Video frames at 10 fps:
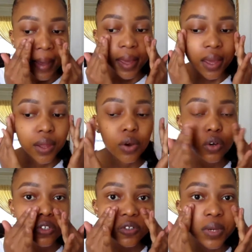It
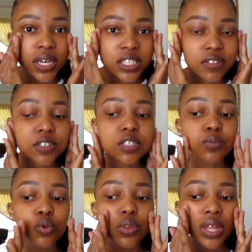also makes a
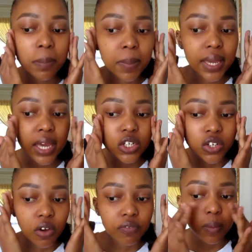smooth
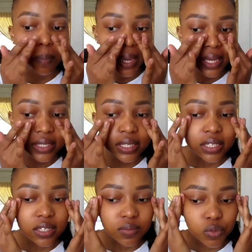application of the base. It
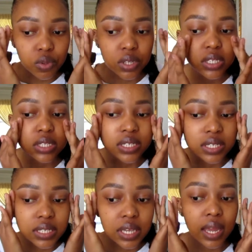smoothens the
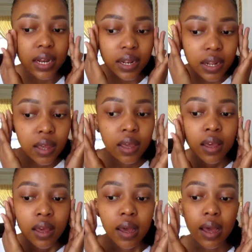skin,
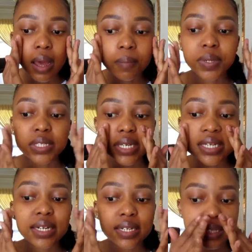
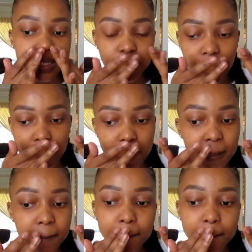particularly this primer.